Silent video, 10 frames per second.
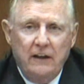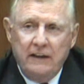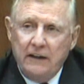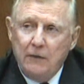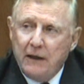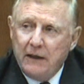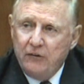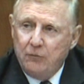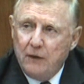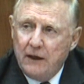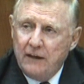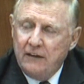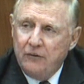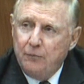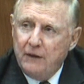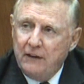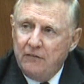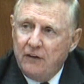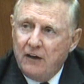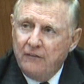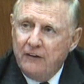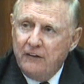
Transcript: in anybody's mind that's been involved